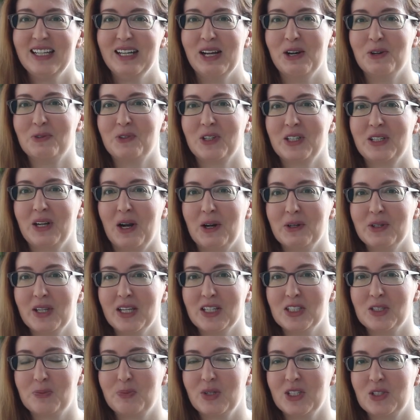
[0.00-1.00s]
you know,
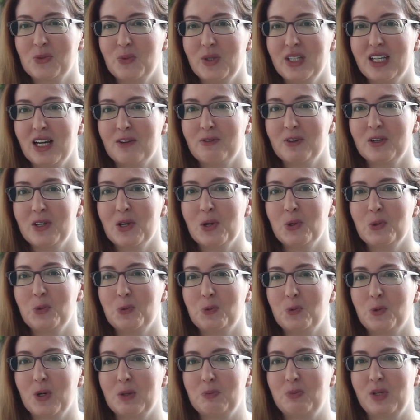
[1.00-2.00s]
regardless, because we never know
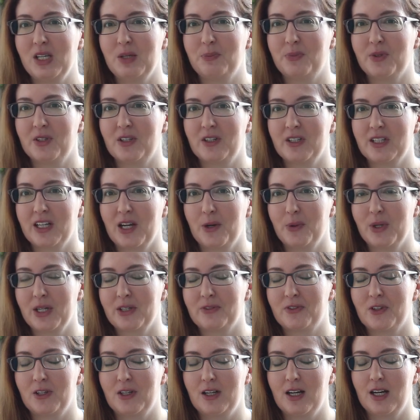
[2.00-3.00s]
what people are going
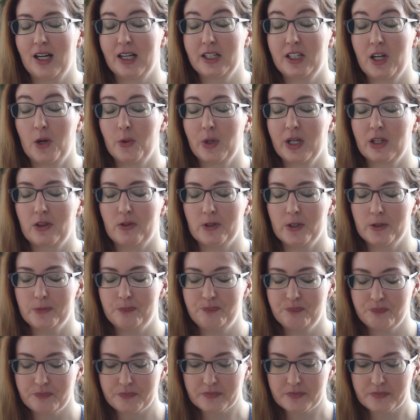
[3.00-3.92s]
from uh, going through.